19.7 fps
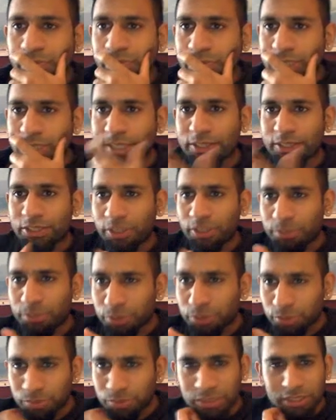I'll stop
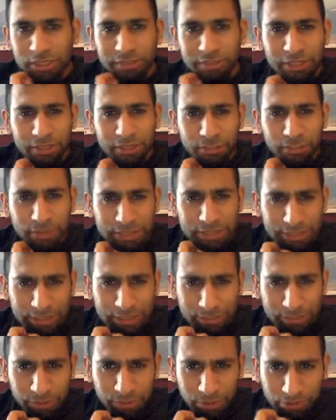soon with this video. Let's keep
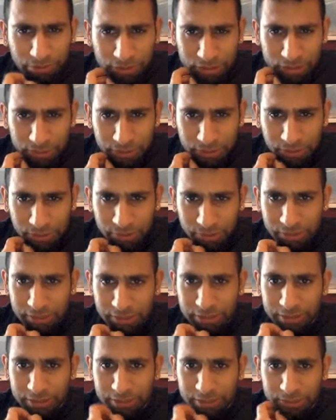going for a little bit longer
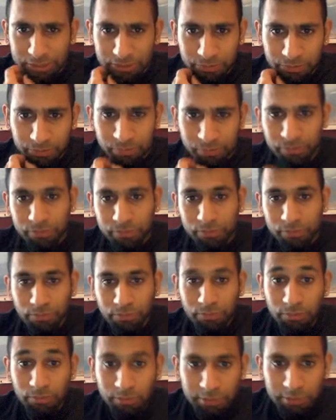here.
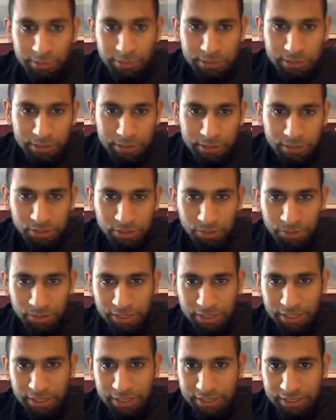So what the
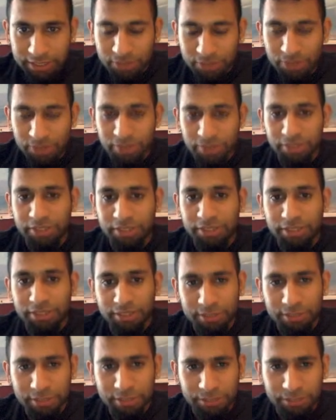heck is going on here?
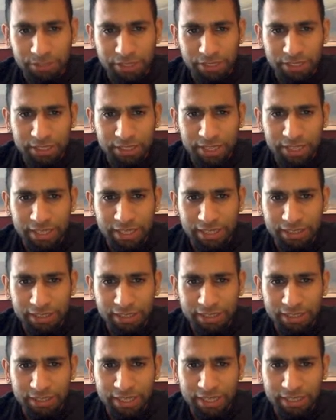There we got a knight under
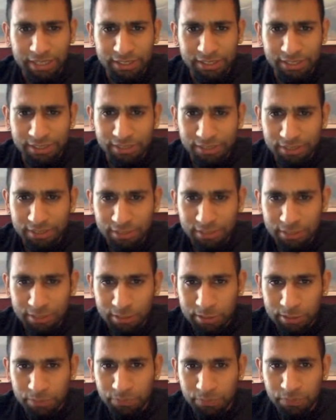attack.
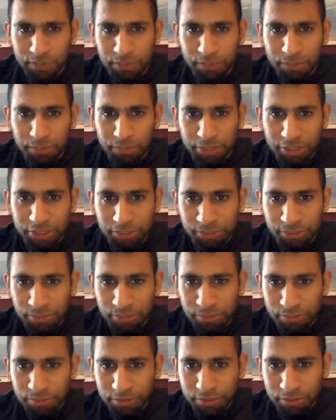We've got a bishop
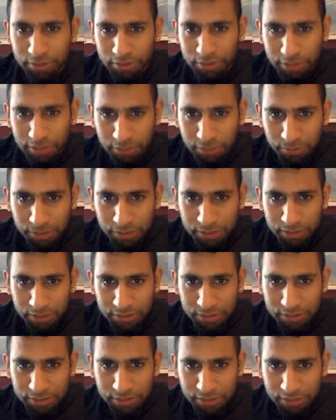here, but
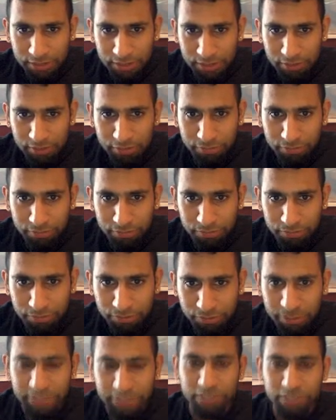it's kind of
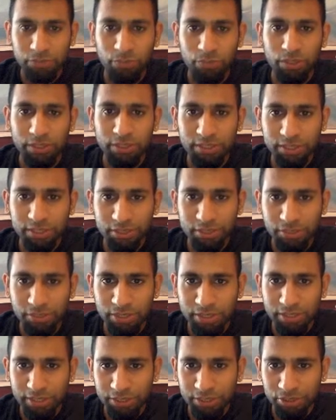protected once, so that
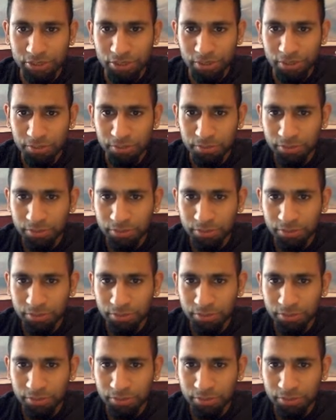could drop.